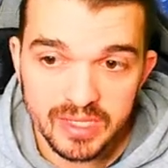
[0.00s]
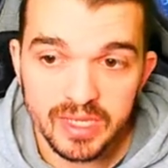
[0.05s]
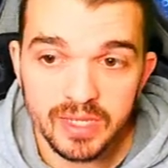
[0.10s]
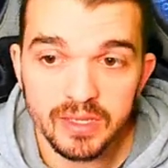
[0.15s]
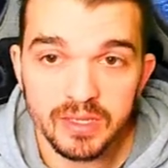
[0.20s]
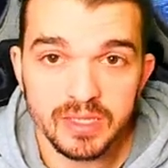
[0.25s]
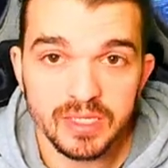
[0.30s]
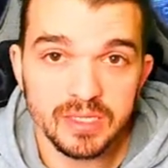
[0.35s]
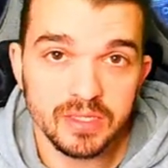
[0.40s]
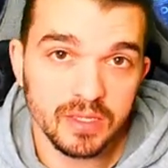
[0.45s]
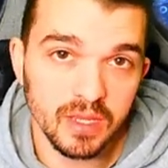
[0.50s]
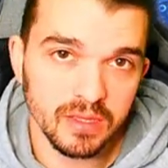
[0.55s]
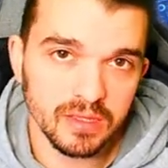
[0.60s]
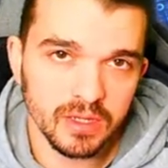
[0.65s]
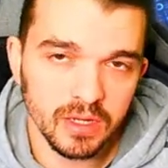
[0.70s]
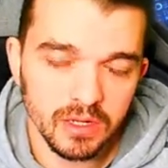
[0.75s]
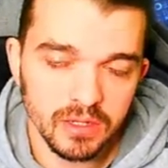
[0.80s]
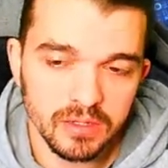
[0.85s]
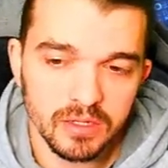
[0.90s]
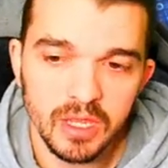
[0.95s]
the
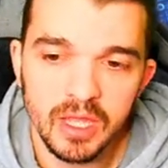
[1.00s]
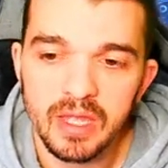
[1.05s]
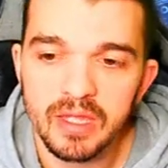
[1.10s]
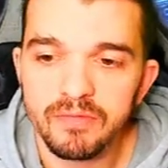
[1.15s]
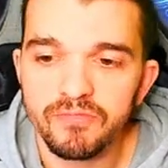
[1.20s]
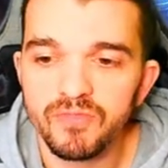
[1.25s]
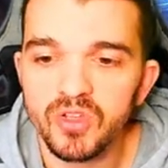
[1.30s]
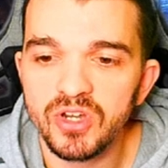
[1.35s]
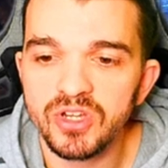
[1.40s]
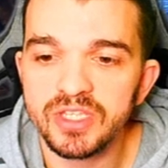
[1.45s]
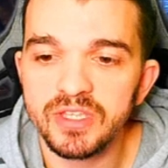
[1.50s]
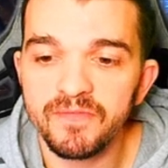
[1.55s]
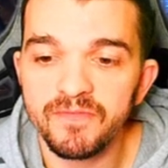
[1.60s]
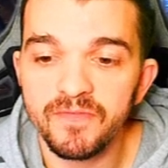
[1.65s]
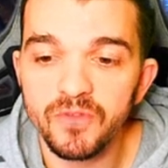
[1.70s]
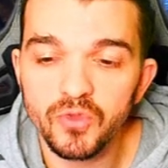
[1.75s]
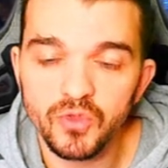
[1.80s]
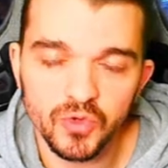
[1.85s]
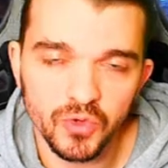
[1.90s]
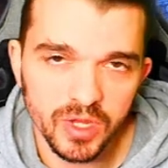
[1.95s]
standard, there's a
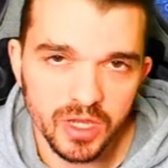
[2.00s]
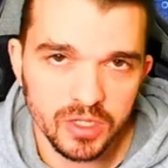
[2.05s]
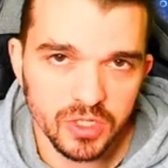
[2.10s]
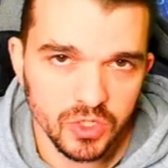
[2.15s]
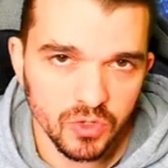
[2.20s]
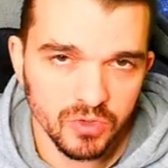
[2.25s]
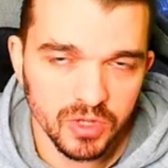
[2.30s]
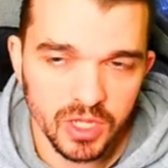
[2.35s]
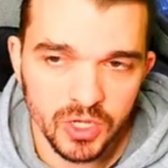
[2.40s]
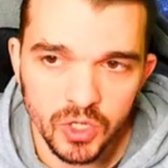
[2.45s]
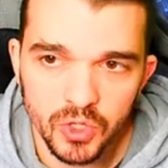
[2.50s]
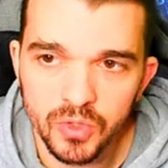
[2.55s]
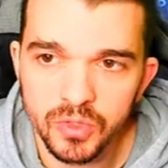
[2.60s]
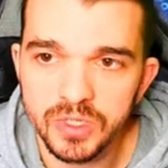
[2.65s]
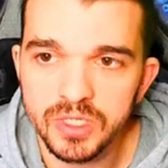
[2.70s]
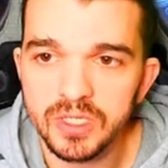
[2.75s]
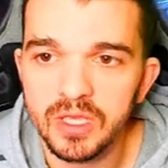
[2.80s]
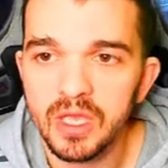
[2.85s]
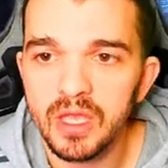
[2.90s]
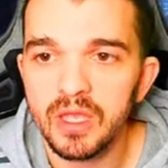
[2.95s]
few tricks you can
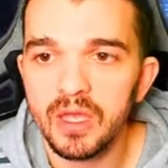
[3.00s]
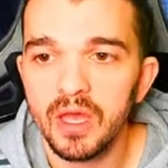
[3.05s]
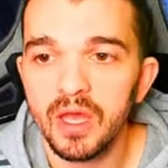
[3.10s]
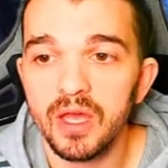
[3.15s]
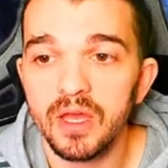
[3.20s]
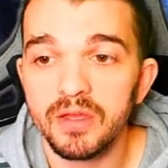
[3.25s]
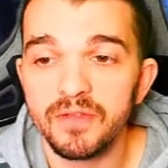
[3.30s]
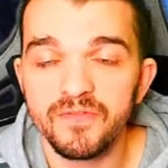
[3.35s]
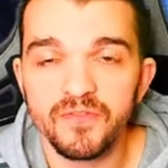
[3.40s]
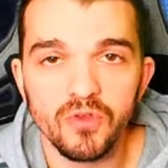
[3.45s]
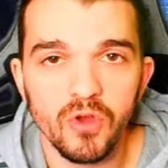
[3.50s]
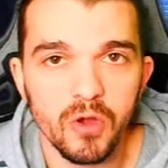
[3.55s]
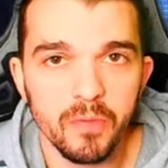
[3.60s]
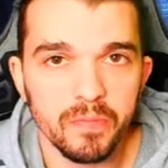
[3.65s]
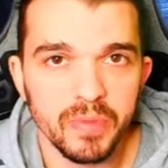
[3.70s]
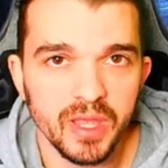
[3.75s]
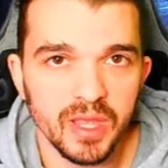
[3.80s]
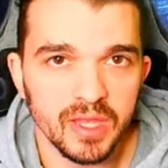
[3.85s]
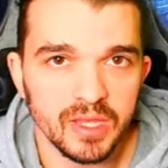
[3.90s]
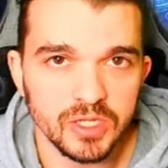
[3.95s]
use. If you
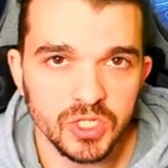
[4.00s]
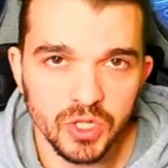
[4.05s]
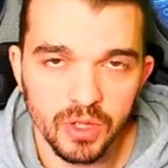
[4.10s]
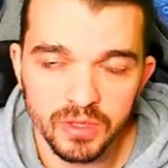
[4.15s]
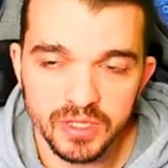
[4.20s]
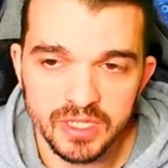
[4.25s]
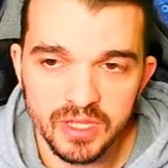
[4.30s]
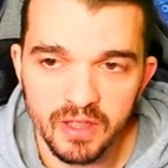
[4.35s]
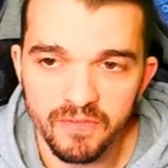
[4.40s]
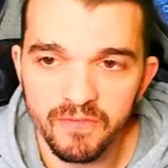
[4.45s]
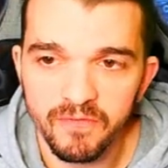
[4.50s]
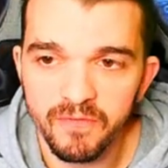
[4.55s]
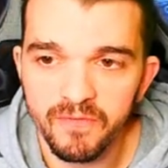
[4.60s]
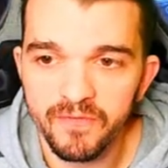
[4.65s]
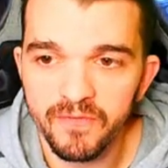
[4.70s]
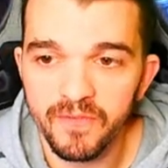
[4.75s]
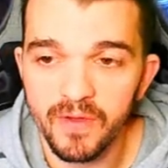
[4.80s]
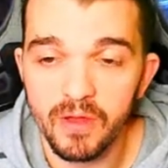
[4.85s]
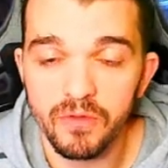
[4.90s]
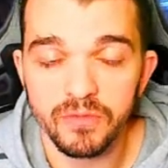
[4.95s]
are playing solo
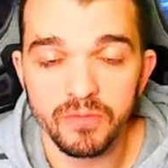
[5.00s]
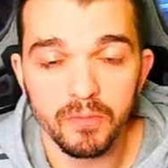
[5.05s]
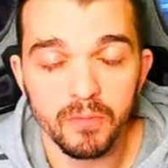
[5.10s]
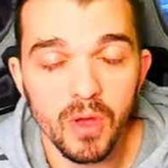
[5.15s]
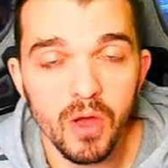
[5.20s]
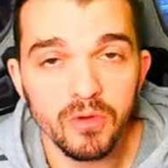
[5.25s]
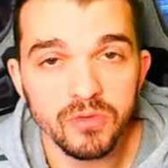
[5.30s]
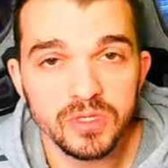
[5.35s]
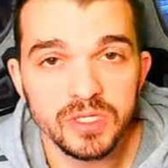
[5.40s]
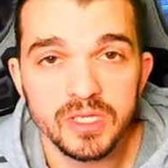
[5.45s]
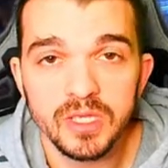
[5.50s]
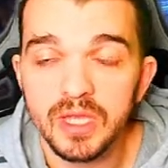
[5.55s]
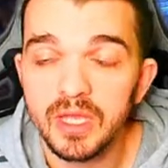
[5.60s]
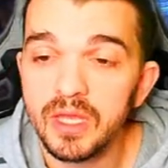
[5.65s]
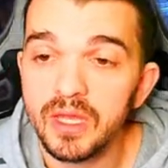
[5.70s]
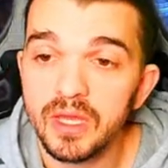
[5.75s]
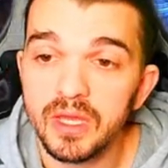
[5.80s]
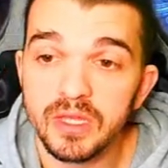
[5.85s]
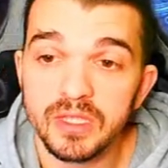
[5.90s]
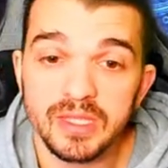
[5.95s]
self-found mode,
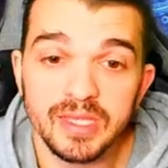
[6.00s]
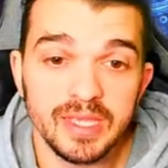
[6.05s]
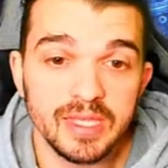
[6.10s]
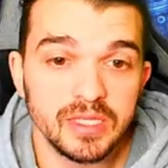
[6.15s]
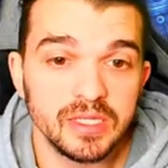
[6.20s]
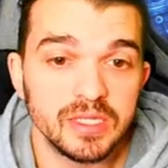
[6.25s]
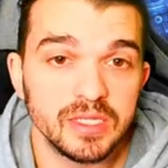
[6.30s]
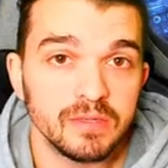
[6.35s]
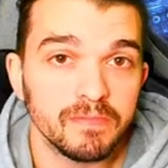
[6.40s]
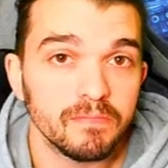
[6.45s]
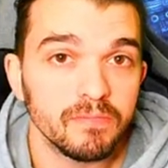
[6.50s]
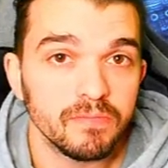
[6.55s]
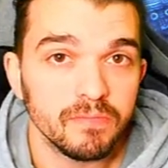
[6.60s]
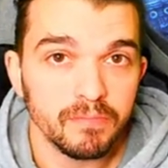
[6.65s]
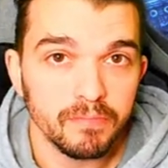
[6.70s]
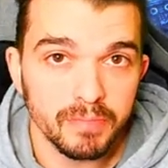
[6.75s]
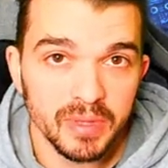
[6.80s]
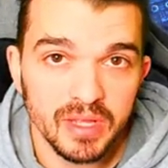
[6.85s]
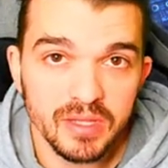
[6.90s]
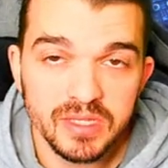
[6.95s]
this
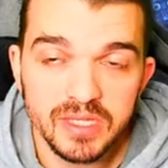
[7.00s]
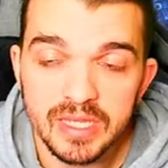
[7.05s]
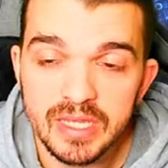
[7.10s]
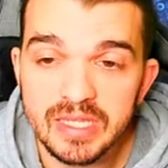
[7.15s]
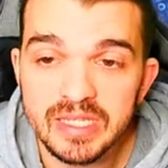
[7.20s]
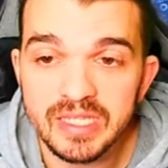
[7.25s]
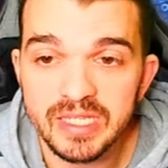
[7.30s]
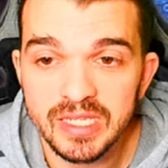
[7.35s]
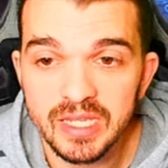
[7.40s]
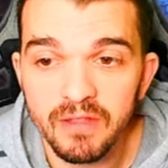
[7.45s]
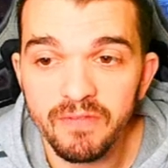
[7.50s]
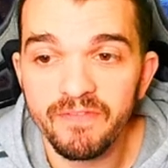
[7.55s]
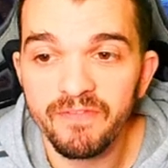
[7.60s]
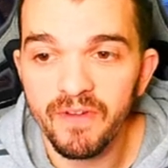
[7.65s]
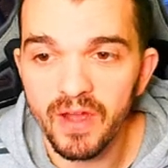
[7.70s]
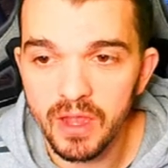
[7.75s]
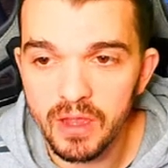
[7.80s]
build is still